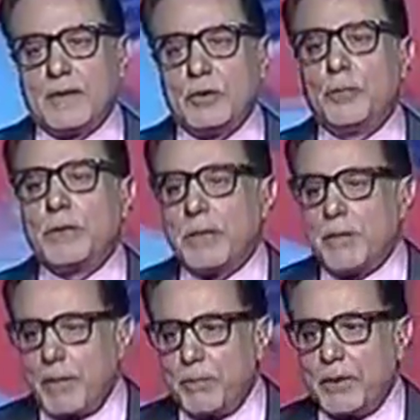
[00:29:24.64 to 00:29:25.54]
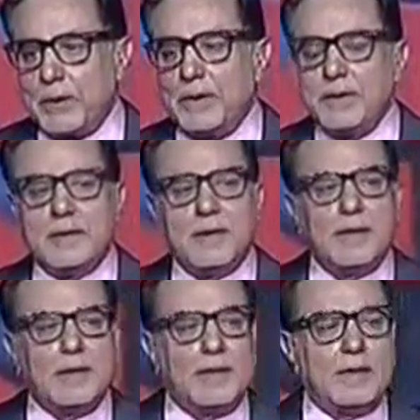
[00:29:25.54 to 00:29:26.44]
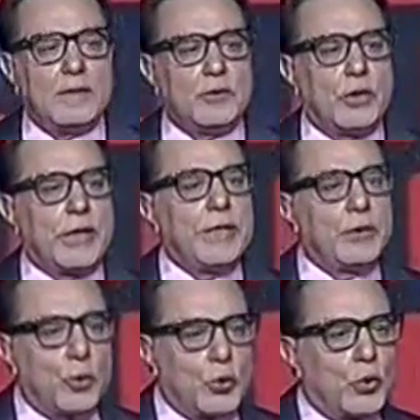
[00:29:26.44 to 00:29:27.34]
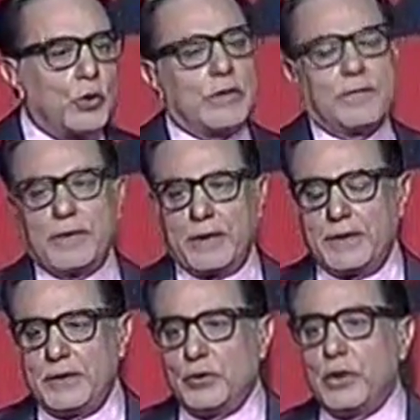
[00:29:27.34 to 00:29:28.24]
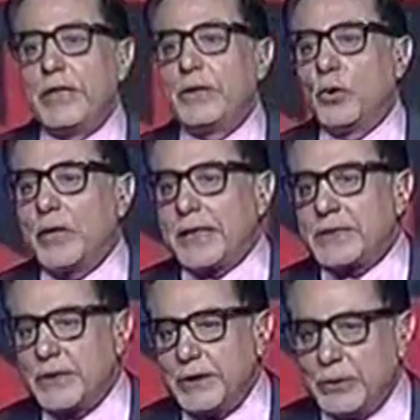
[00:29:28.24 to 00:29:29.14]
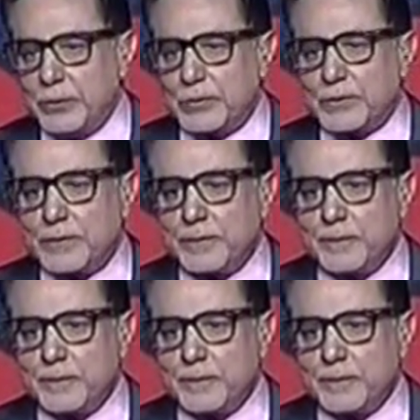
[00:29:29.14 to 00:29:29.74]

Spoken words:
You become humble, your ego goes away. Your ego gets reduced.